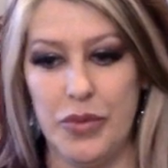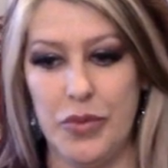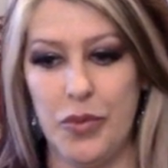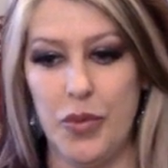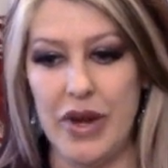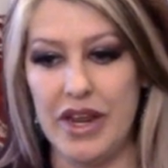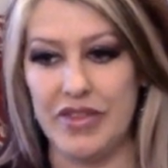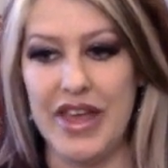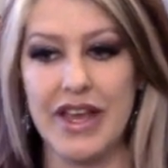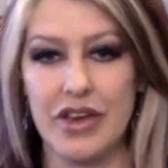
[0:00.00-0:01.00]

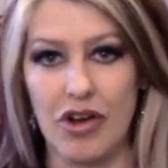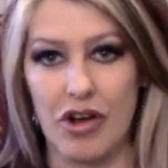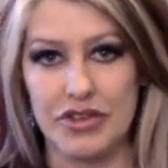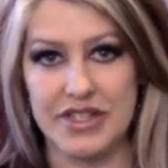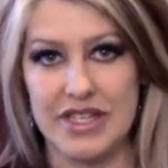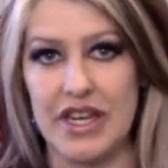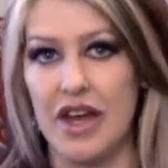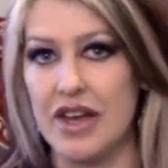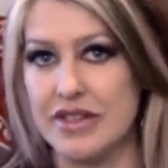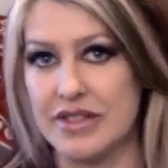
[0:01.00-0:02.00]
they could all see
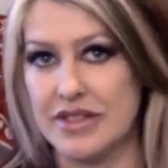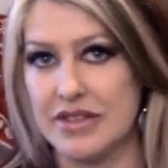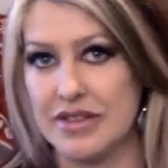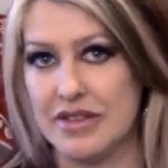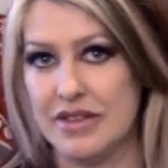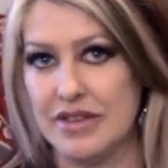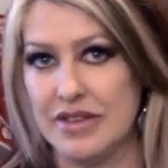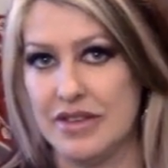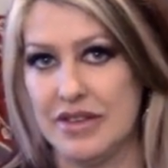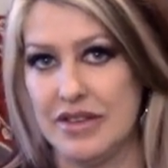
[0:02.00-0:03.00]
us,
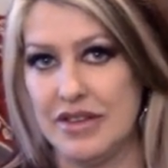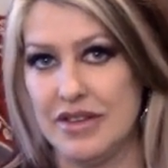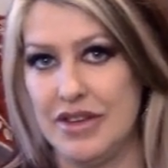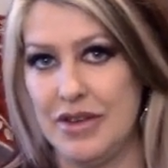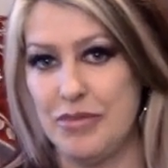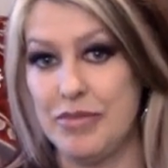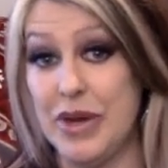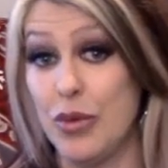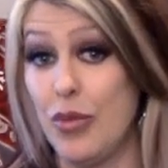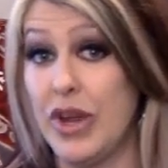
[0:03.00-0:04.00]

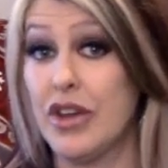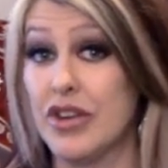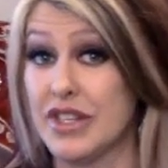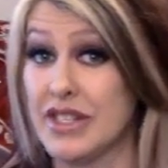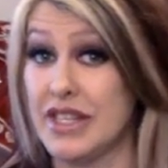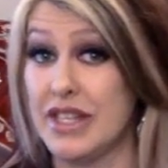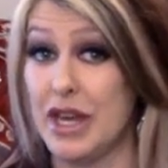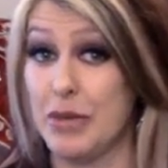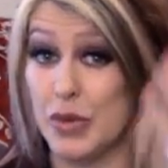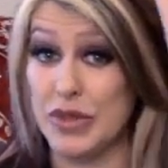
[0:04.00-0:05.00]
but we couldn't see
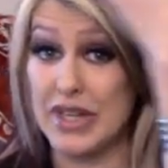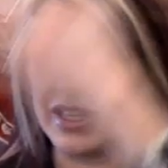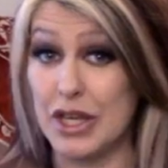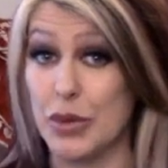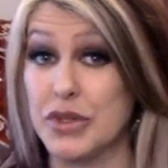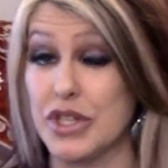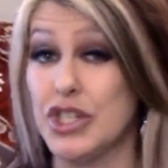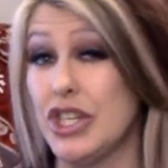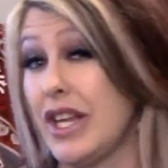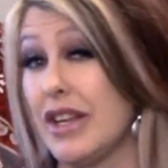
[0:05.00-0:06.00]
them. It was like there was a
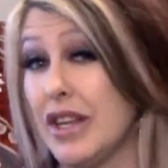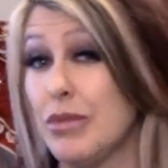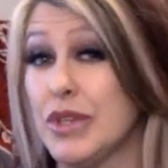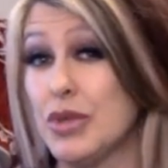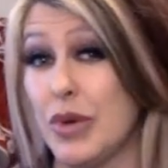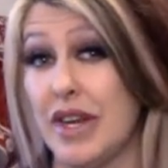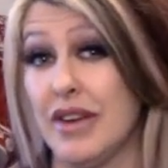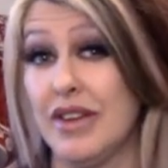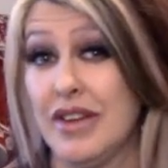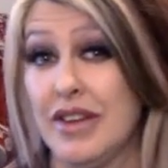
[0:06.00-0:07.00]
sheet in between
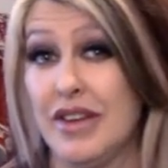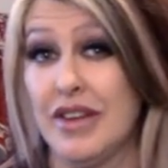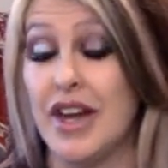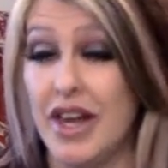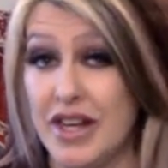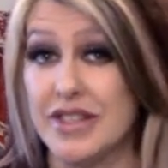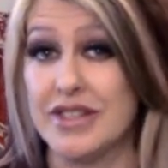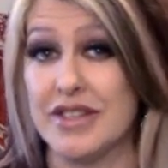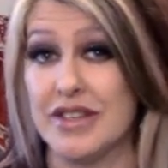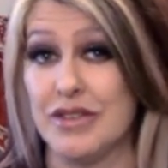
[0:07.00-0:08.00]

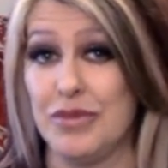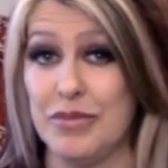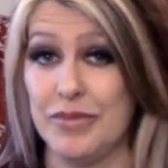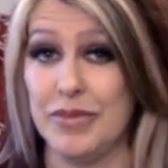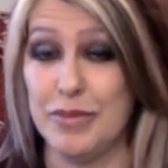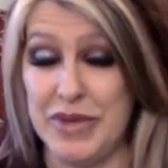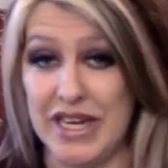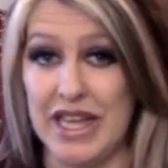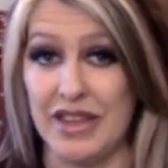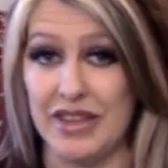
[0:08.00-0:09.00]
us. But
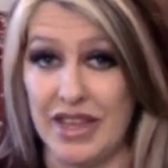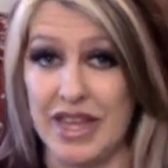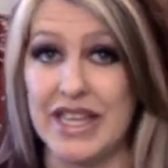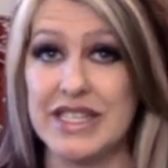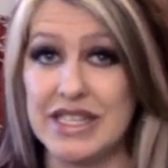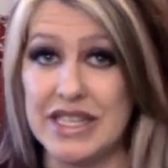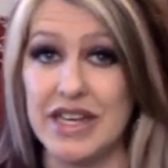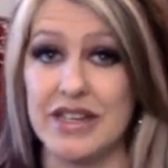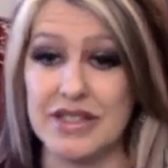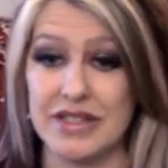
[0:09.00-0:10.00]
again, they can see
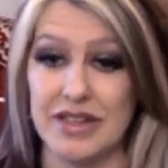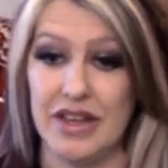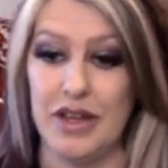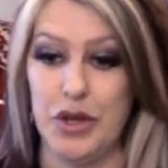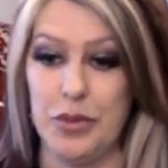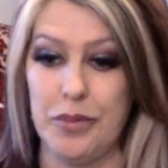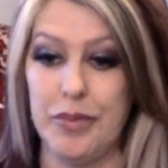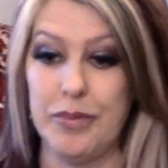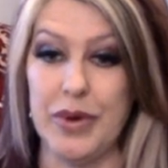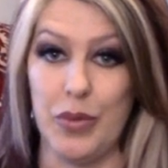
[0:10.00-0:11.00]
us,
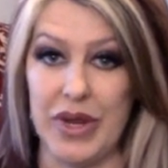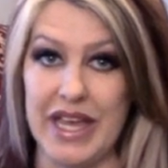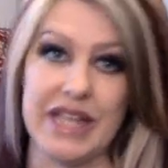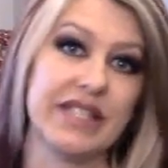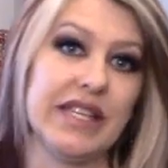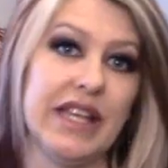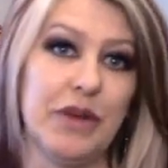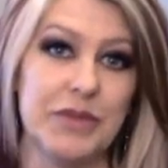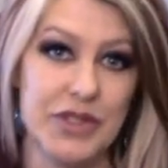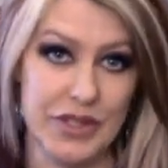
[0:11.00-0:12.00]
but we can't see
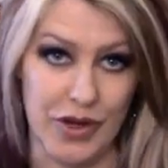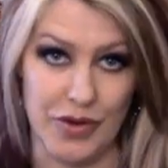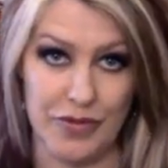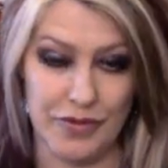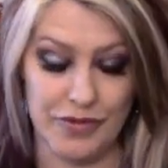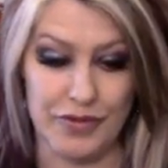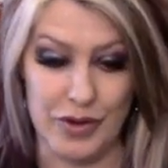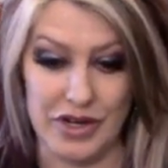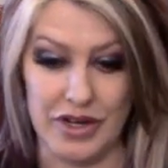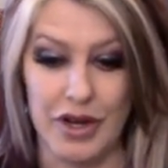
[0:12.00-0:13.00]
them. So
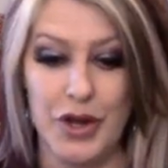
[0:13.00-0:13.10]
for